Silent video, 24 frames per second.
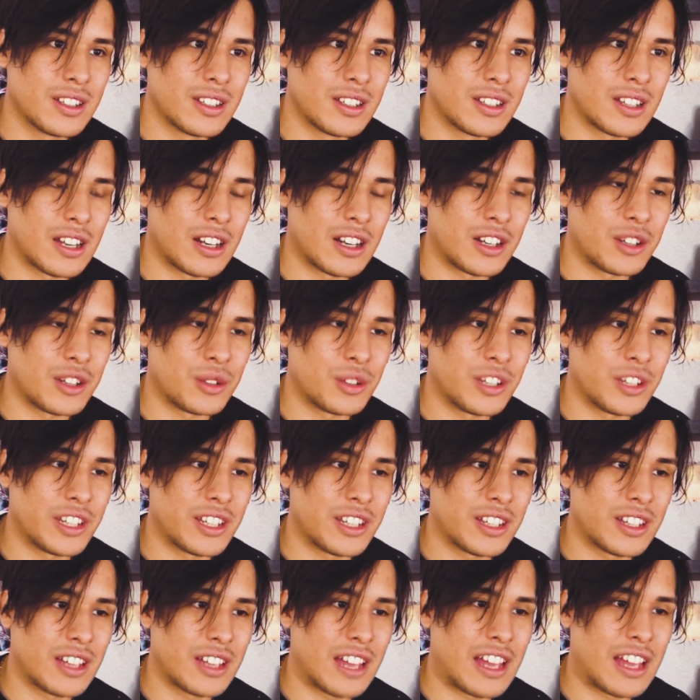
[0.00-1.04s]
I don't know, like
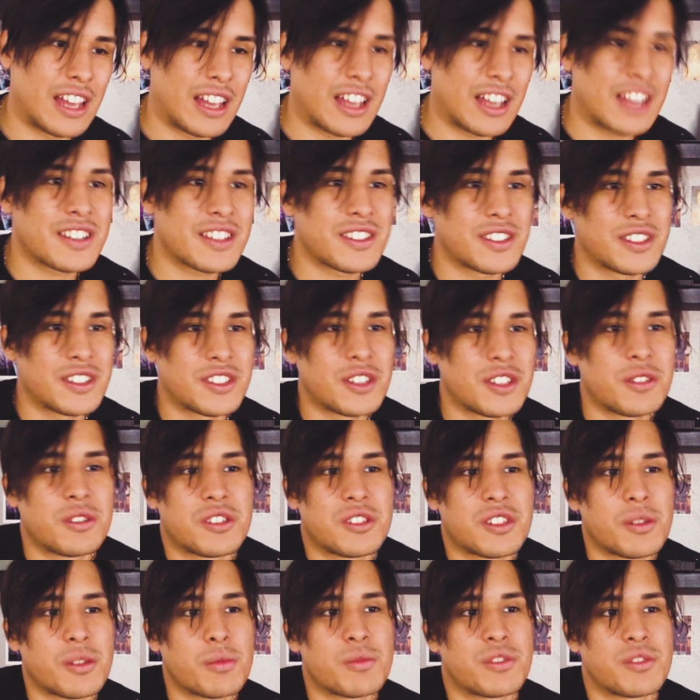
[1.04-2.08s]
I guess in
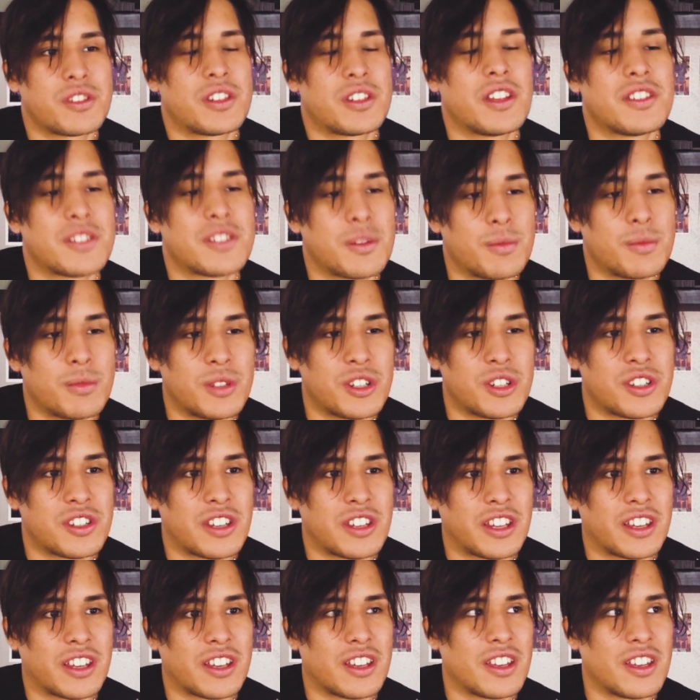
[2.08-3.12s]
some sense I'm just
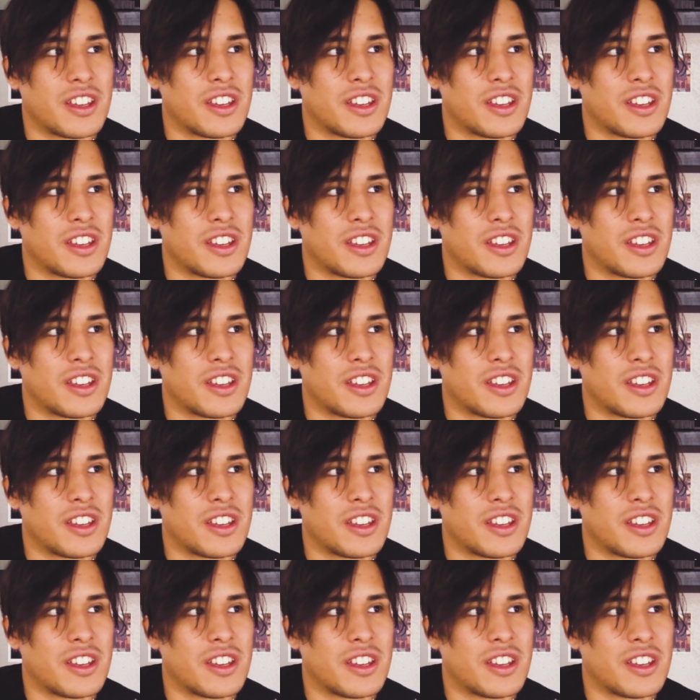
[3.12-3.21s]
like,